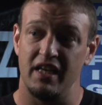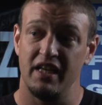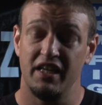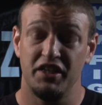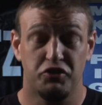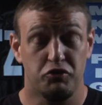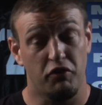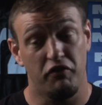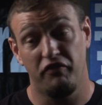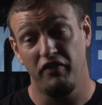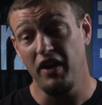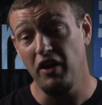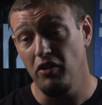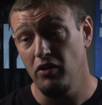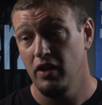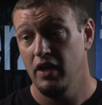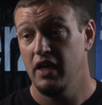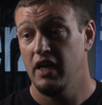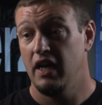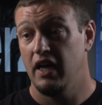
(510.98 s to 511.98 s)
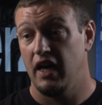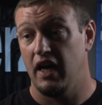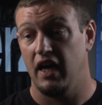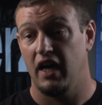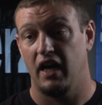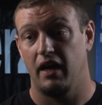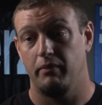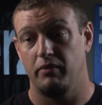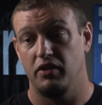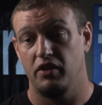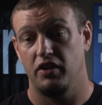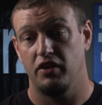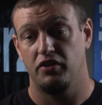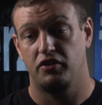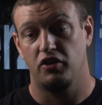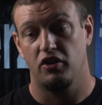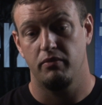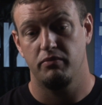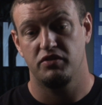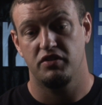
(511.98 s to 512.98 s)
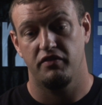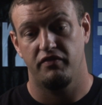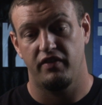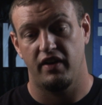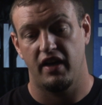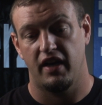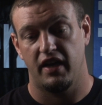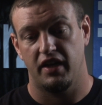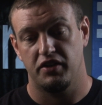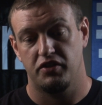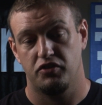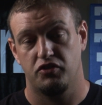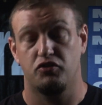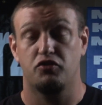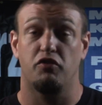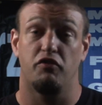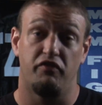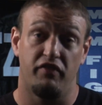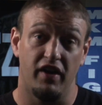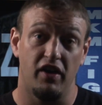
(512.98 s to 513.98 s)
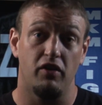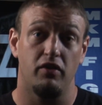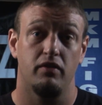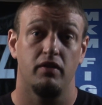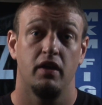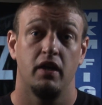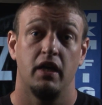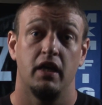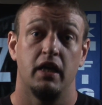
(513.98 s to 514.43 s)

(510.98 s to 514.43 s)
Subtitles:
Travell, in terms of Travell,